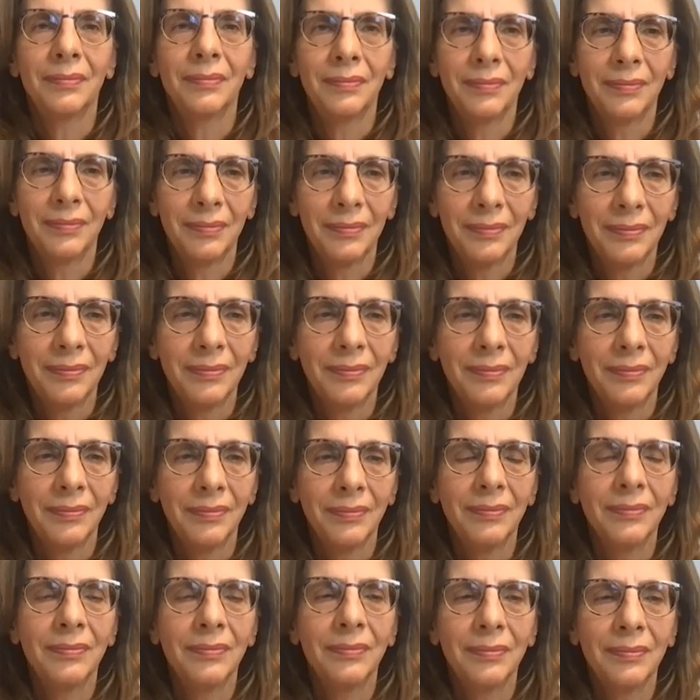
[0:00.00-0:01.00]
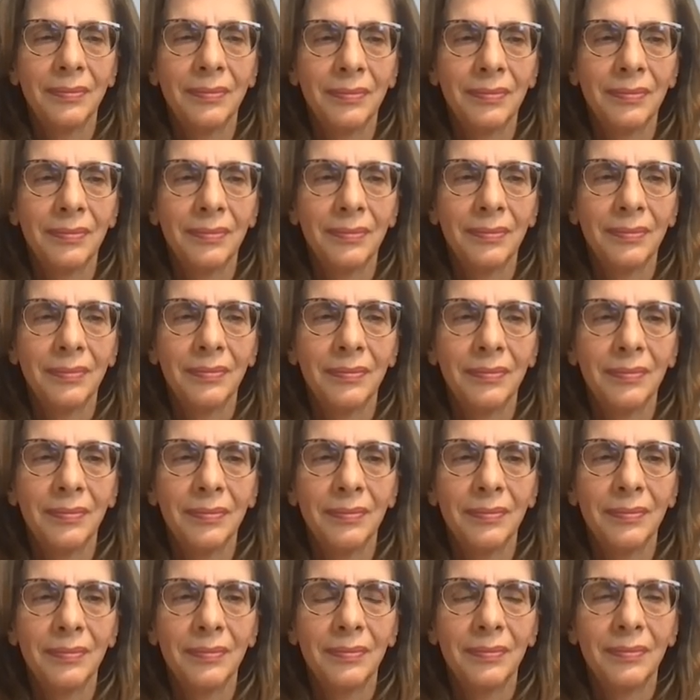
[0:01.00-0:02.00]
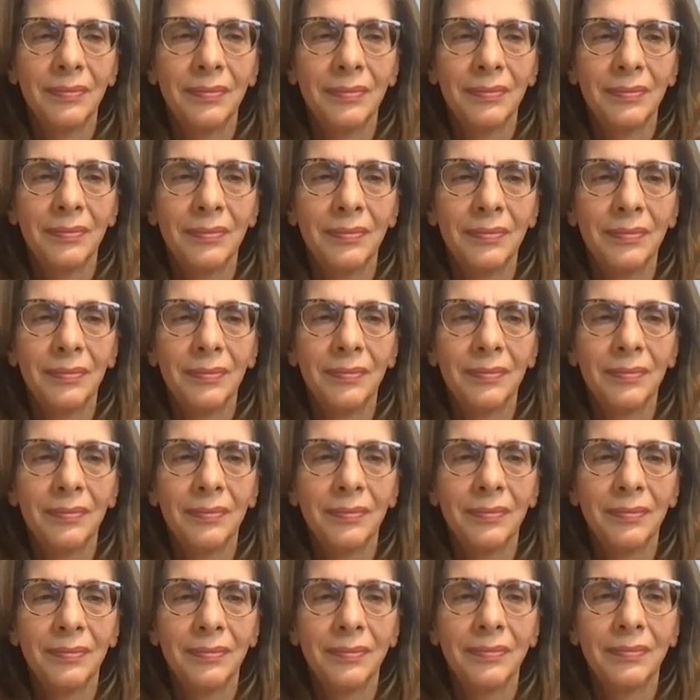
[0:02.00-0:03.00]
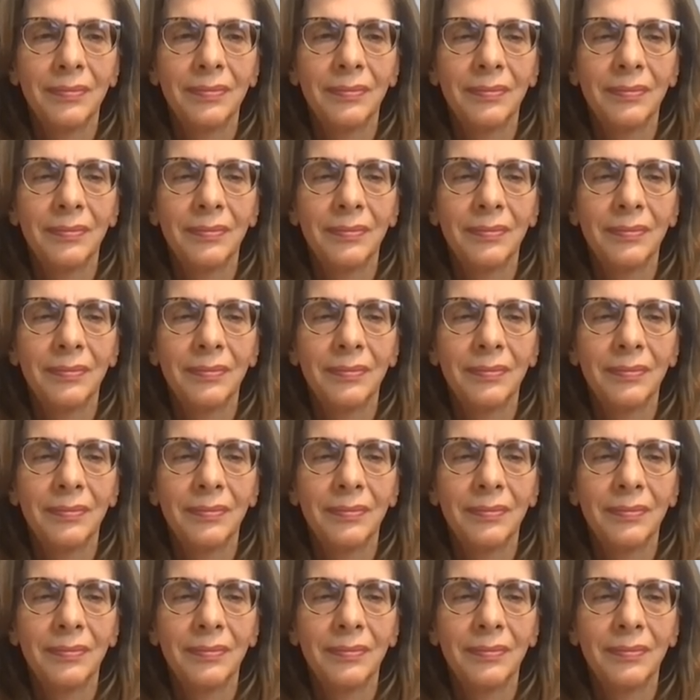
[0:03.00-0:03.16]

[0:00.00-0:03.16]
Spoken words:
This person isn't speaking.